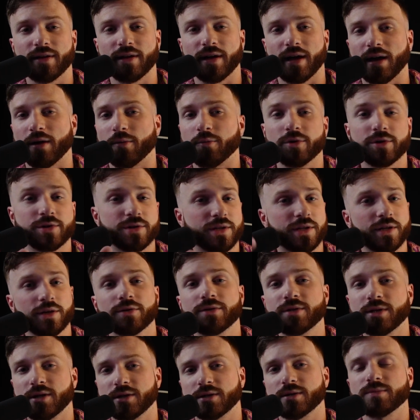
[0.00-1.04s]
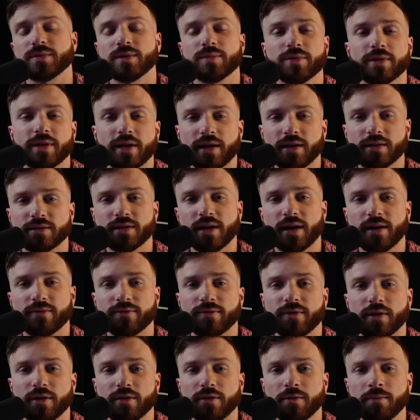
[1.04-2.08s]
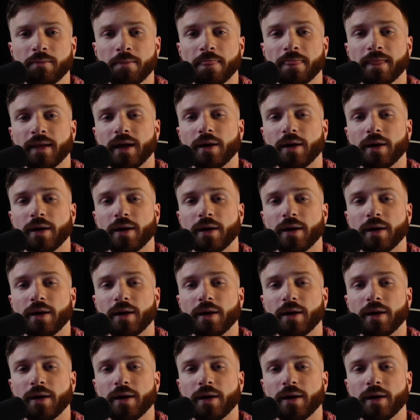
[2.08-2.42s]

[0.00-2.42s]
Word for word: And we're still teaching people that exact funnel.